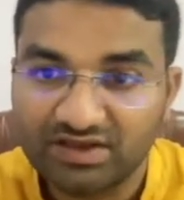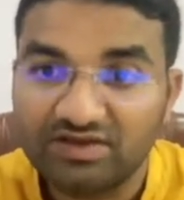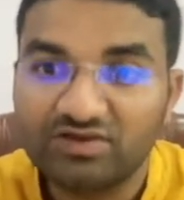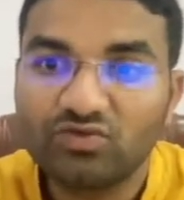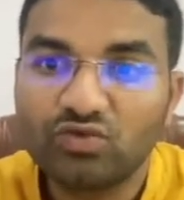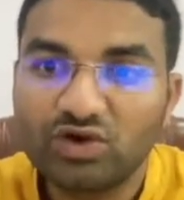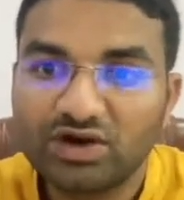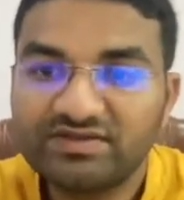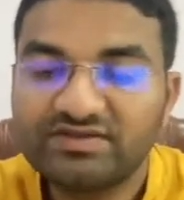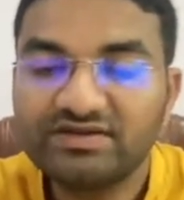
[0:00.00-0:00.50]

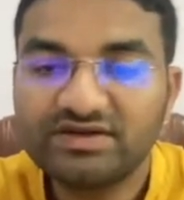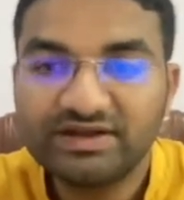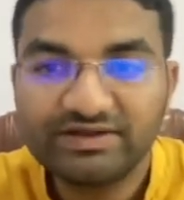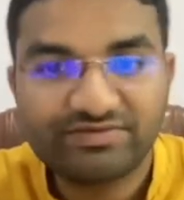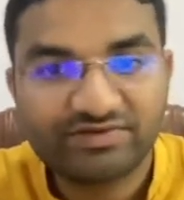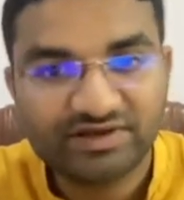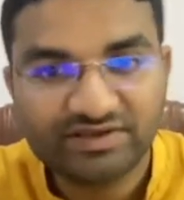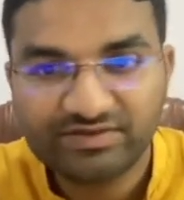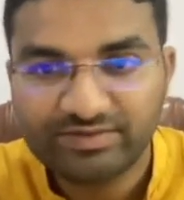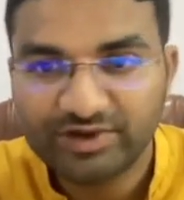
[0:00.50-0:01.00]
what's the
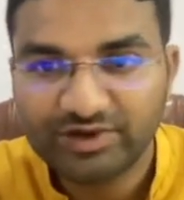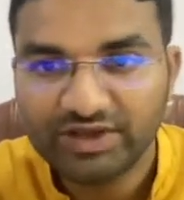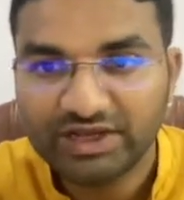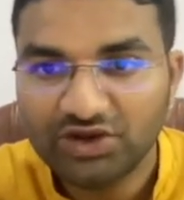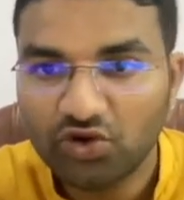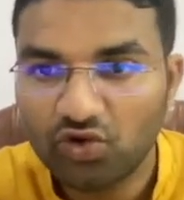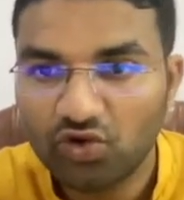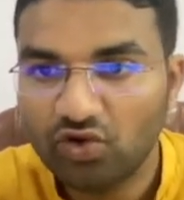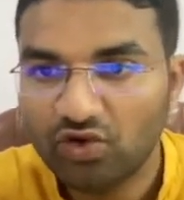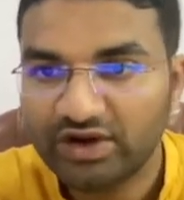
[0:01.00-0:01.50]
difference
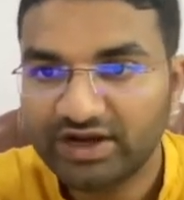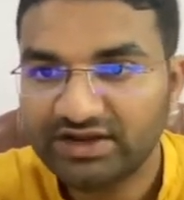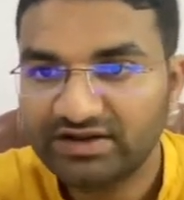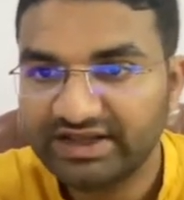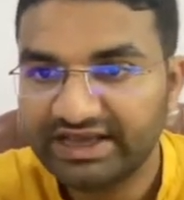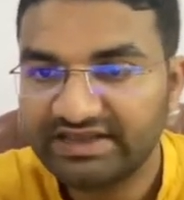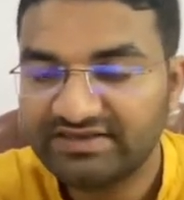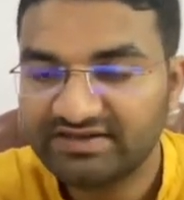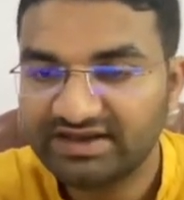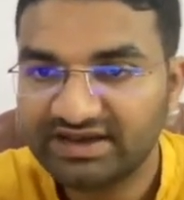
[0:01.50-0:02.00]
between core and
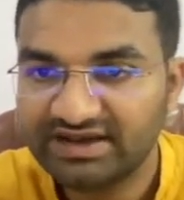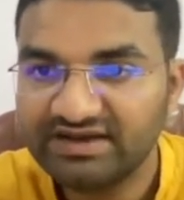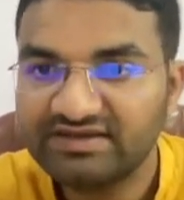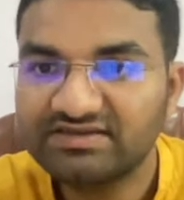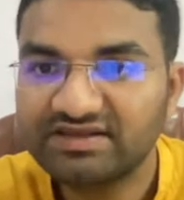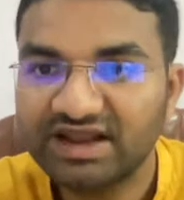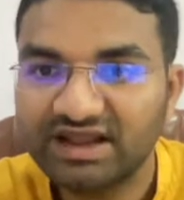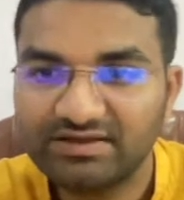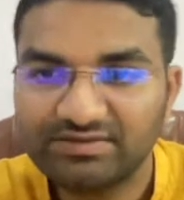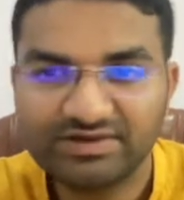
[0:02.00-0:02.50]
extended
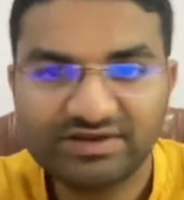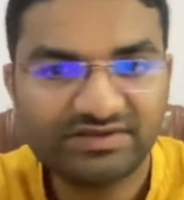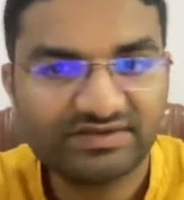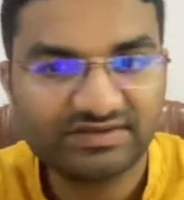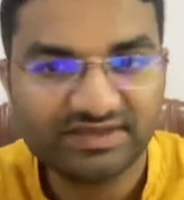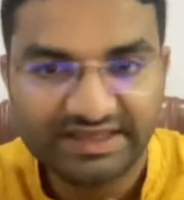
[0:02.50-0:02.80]
syllabus?